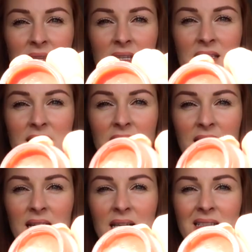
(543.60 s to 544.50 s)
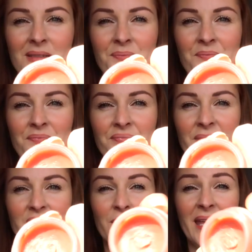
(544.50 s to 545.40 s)
this colour.
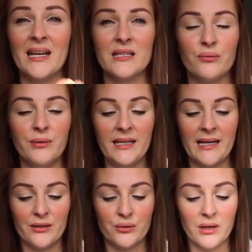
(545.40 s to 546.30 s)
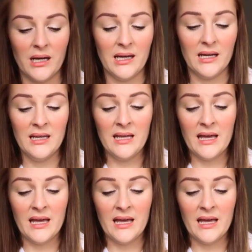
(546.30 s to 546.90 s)
So again, it's a really natural colour.